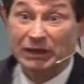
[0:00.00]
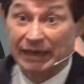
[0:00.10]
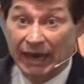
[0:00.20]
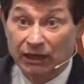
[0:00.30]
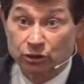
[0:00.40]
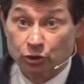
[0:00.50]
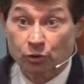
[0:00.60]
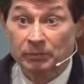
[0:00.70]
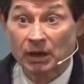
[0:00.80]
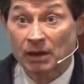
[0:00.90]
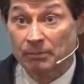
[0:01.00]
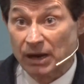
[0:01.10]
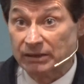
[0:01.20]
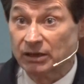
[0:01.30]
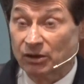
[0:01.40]
we can do,
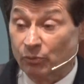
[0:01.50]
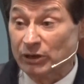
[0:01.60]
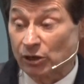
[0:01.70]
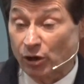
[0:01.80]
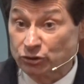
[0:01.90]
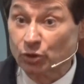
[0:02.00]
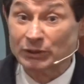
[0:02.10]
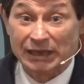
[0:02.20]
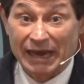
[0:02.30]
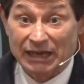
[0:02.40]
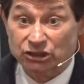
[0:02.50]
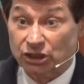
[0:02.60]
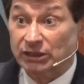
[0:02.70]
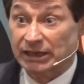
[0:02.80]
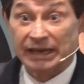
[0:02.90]
but we can also engage
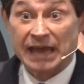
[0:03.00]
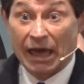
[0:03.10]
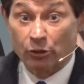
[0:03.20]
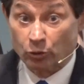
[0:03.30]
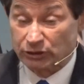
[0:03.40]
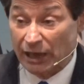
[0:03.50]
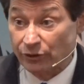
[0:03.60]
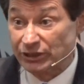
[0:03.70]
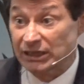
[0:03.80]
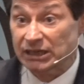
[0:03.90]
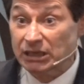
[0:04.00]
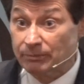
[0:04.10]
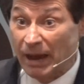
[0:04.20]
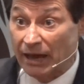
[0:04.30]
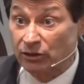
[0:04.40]
in those healthy eating
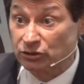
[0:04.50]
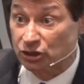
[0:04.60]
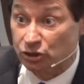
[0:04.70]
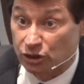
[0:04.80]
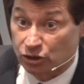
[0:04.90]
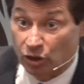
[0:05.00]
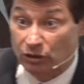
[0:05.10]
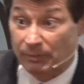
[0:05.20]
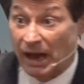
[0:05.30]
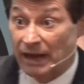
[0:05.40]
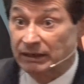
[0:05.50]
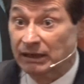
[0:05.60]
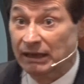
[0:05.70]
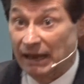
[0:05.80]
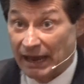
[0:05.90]
patterns that you just heard about
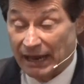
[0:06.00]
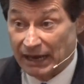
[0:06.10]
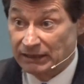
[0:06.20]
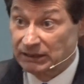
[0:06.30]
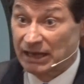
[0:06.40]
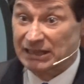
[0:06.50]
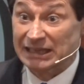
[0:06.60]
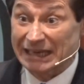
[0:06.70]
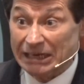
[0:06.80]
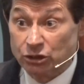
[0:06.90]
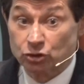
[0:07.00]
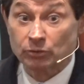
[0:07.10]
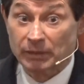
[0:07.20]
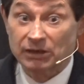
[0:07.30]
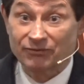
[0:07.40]
and the
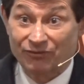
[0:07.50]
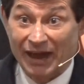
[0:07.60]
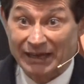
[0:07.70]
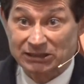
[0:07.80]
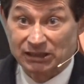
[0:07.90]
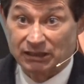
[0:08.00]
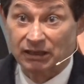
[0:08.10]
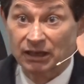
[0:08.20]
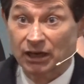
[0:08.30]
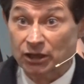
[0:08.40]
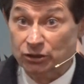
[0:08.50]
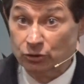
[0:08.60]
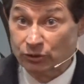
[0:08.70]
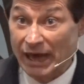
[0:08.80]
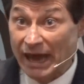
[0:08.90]
intermittent fasting.
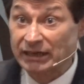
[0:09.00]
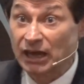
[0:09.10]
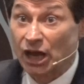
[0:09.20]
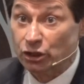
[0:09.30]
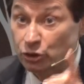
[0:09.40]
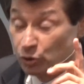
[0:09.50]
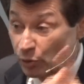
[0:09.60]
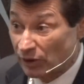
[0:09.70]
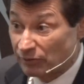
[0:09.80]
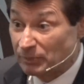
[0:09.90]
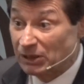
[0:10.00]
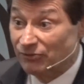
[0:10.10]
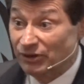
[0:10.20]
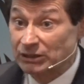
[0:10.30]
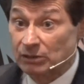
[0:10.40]
Do that. You don't have to be a
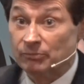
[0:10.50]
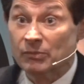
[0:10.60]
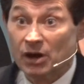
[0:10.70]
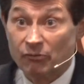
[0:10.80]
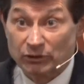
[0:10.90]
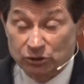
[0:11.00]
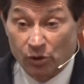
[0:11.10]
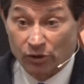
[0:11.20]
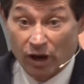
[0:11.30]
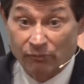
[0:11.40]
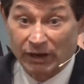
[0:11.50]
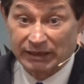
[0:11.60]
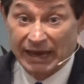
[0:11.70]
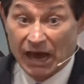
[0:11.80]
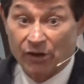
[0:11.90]
victim of what's going on right
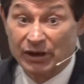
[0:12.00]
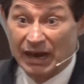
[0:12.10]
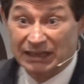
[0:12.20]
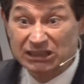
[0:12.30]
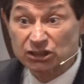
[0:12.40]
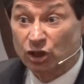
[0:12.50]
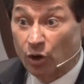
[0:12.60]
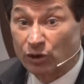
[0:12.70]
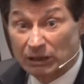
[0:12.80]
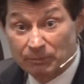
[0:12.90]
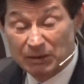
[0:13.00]
now. And this is occurring in